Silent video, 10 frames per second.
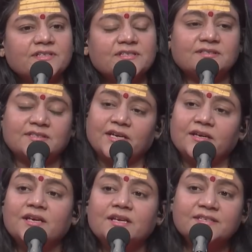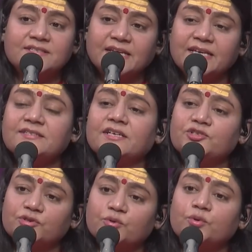say such
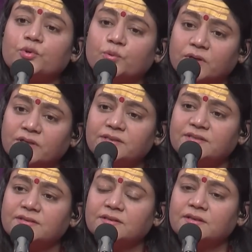rude words?